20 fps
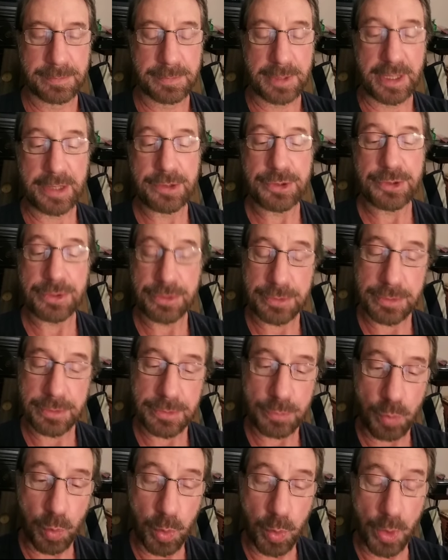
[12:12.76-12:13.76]
in your
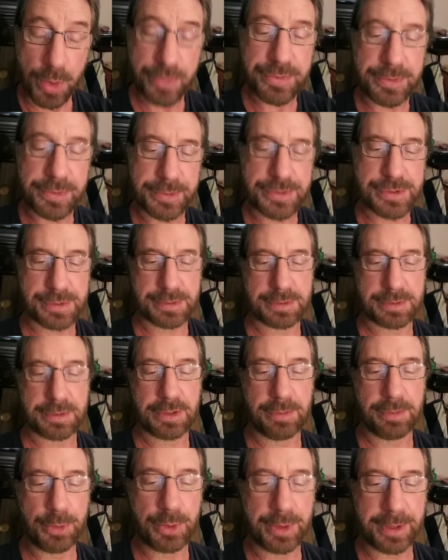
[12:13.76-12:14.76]
worthless
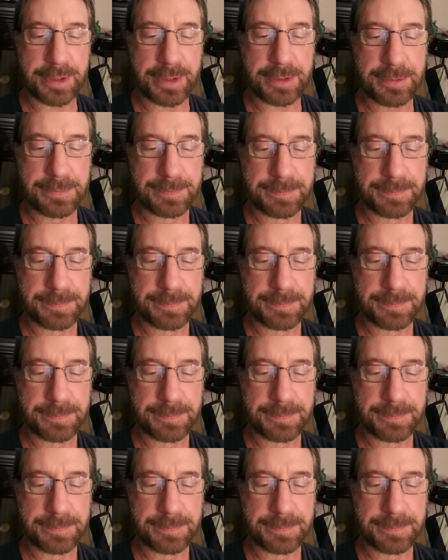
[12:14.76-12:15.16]
community,